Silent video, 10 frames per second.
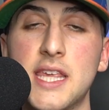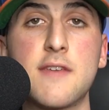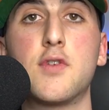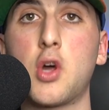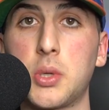
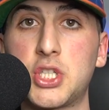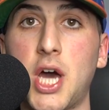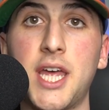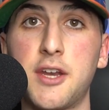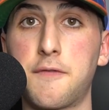Even though he
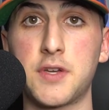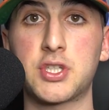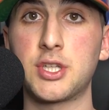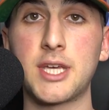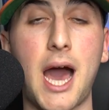shot
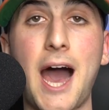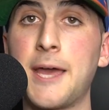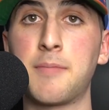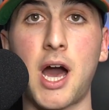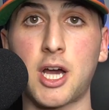inefficiently, I
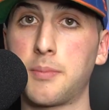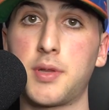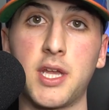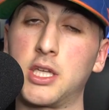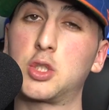am not complaining.